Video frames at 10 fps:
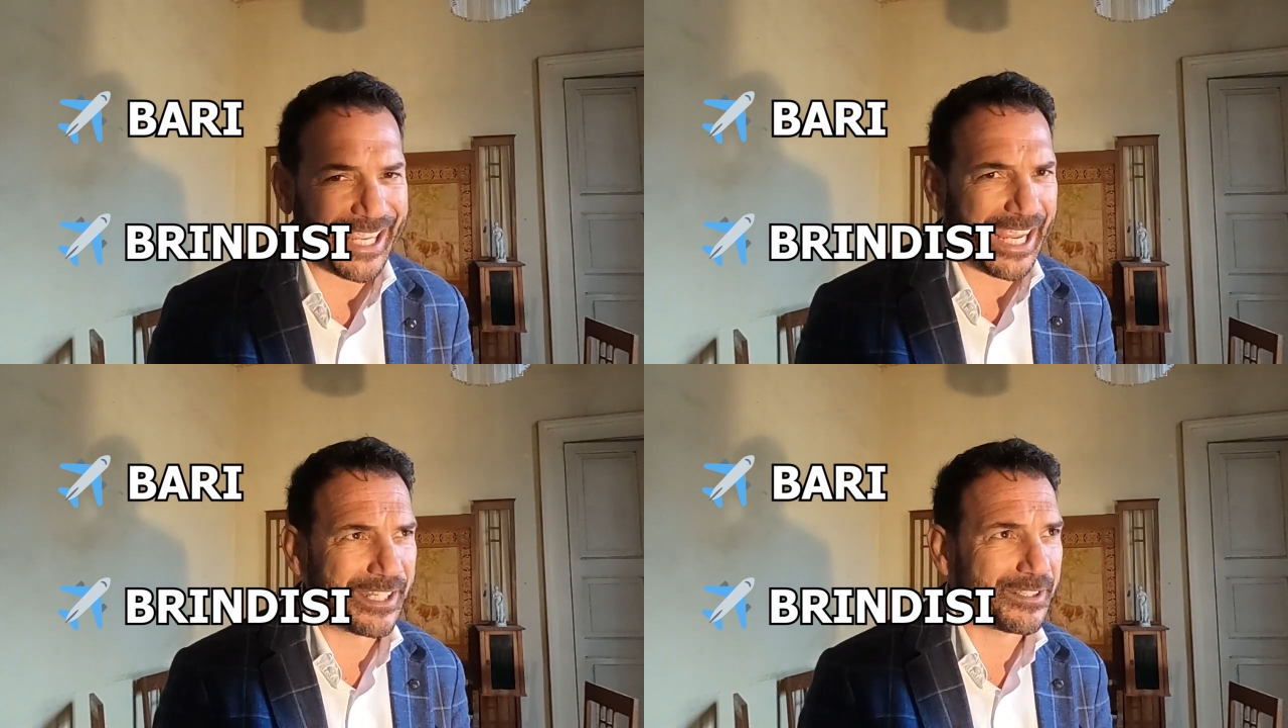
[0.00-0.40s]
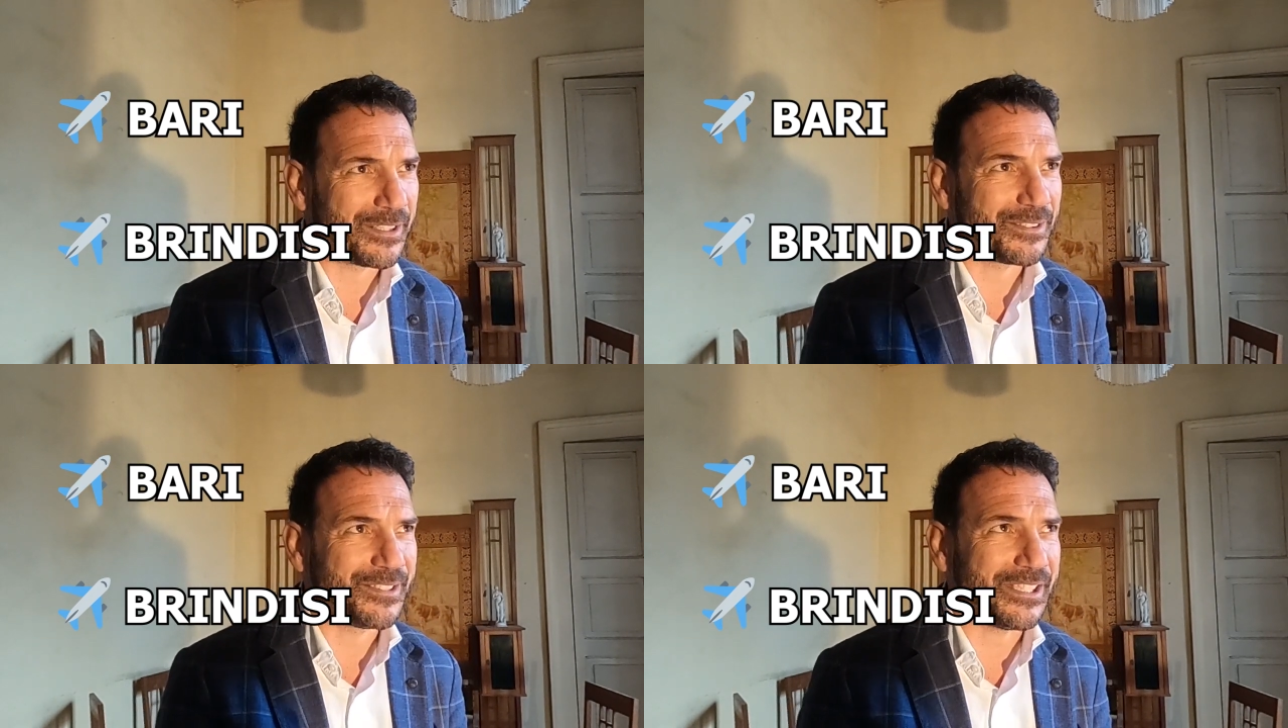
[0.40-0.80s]

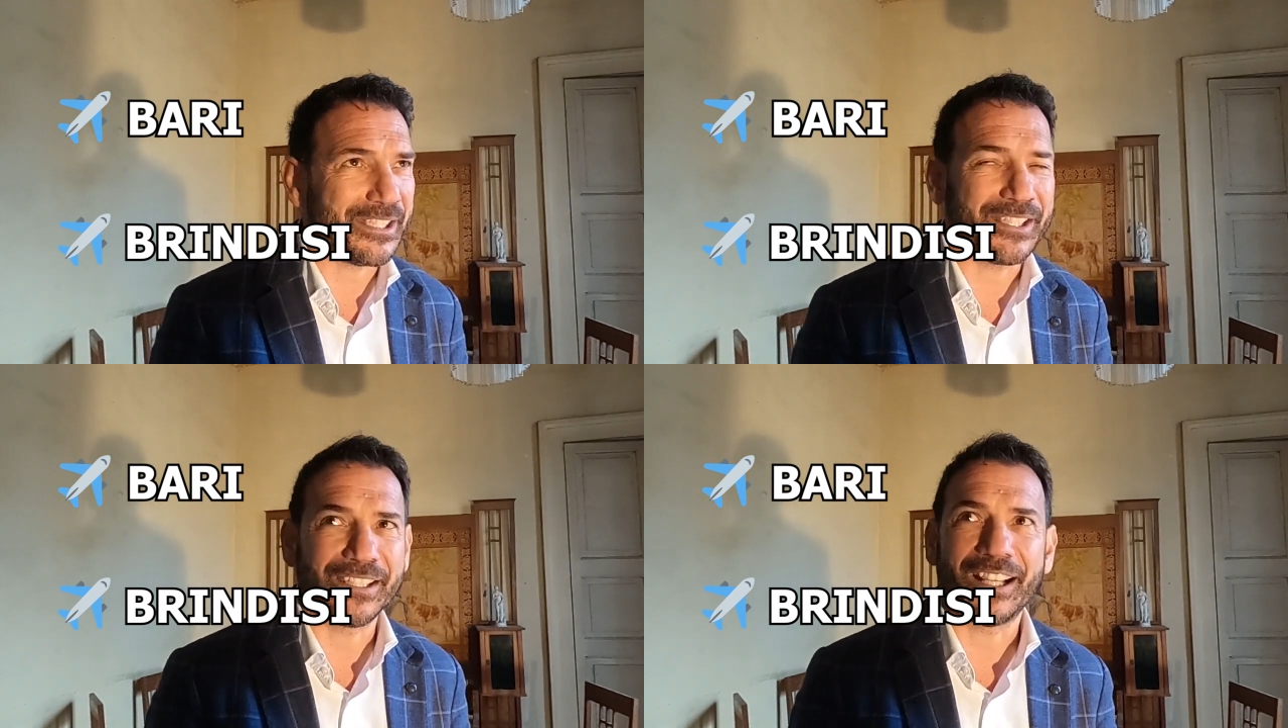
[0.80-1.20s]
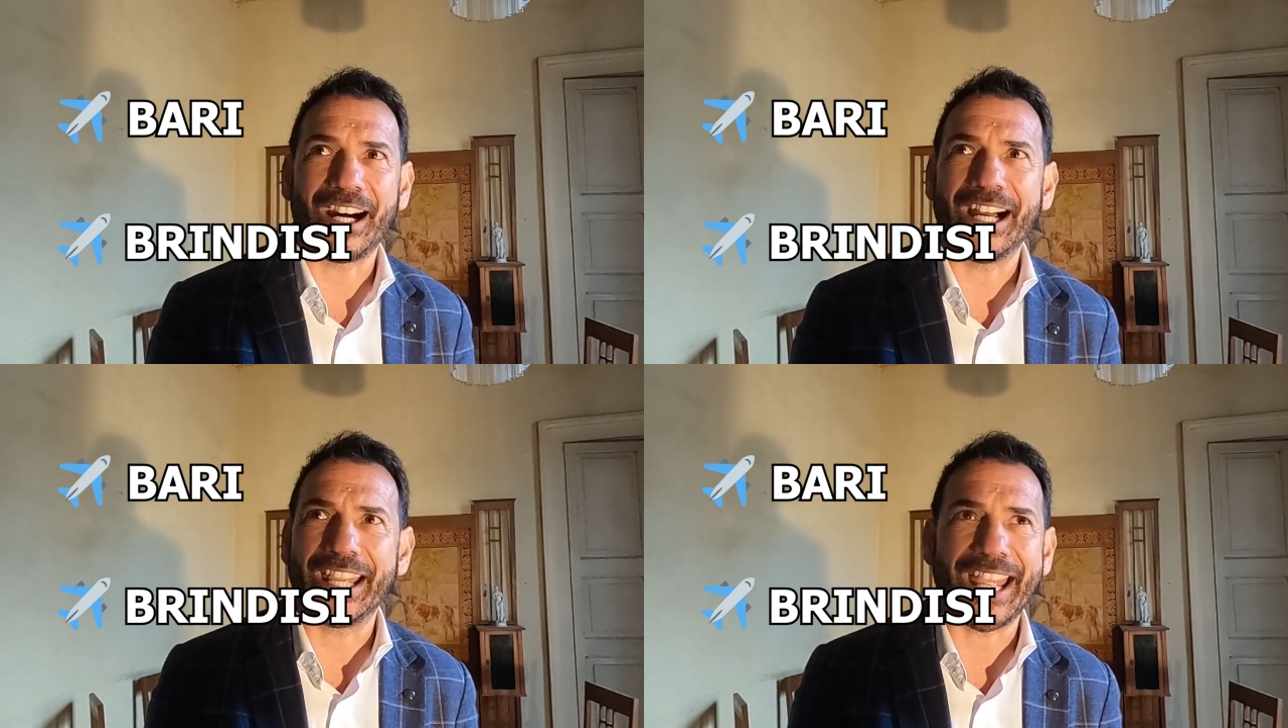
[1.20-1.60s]
N D
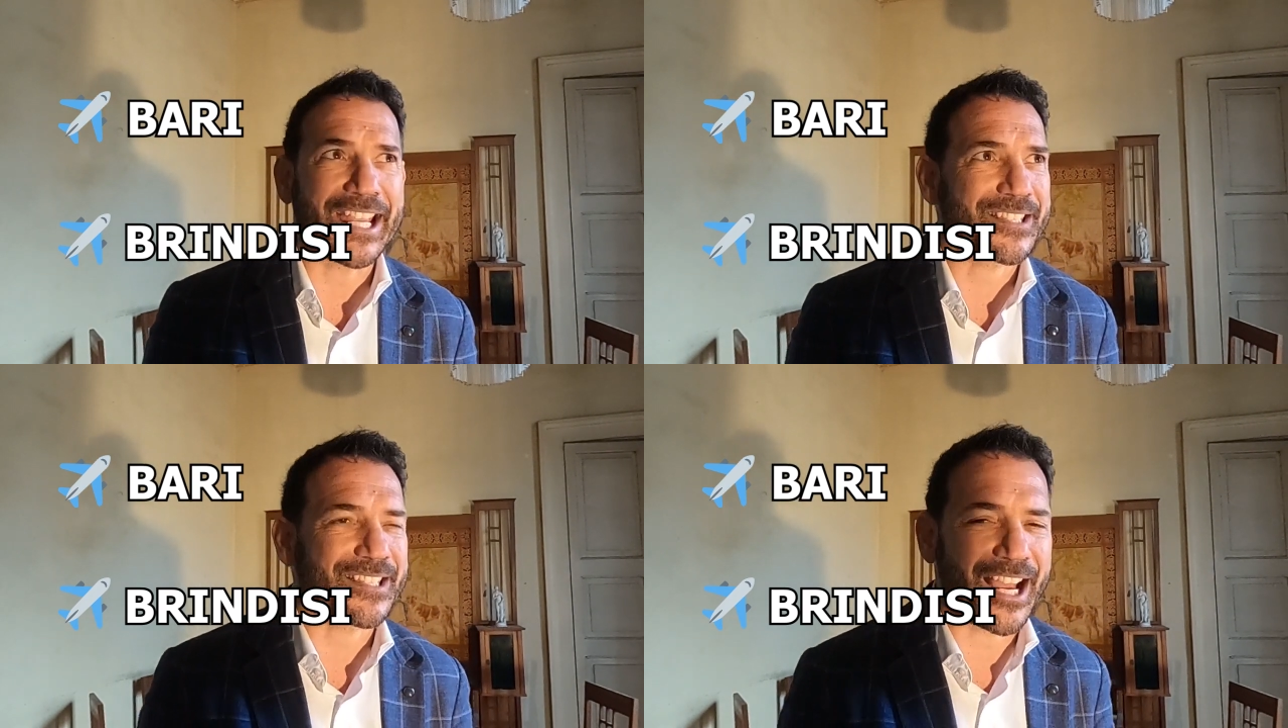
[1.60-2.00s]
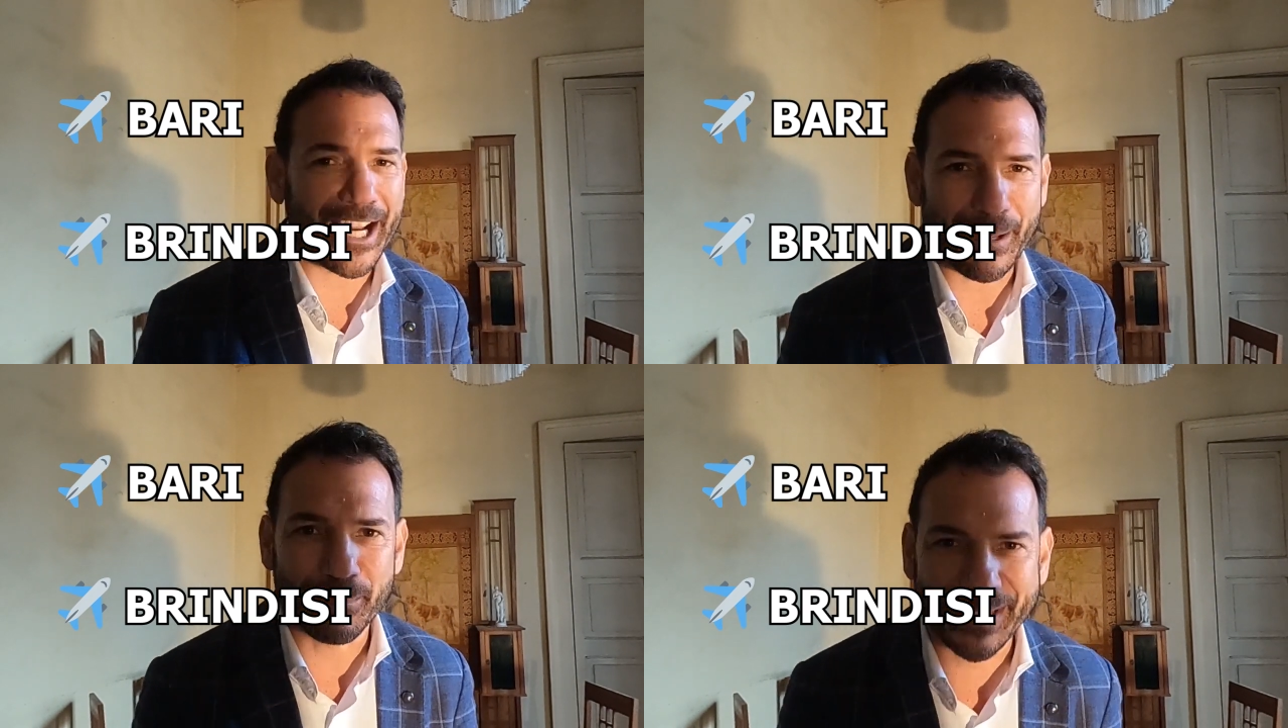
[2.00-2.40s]
I S I,